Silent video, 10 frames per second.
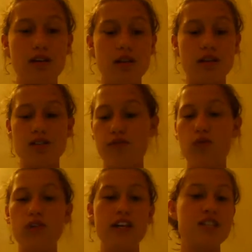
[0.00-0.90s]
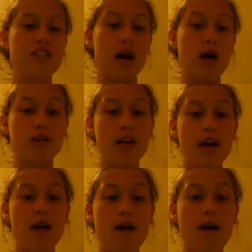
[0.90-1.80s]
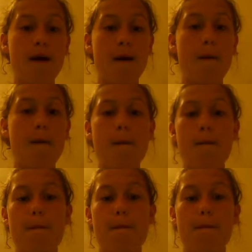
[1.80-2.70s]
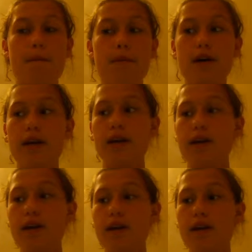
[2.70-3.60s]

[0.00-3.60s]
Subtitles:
There's different religions out there, but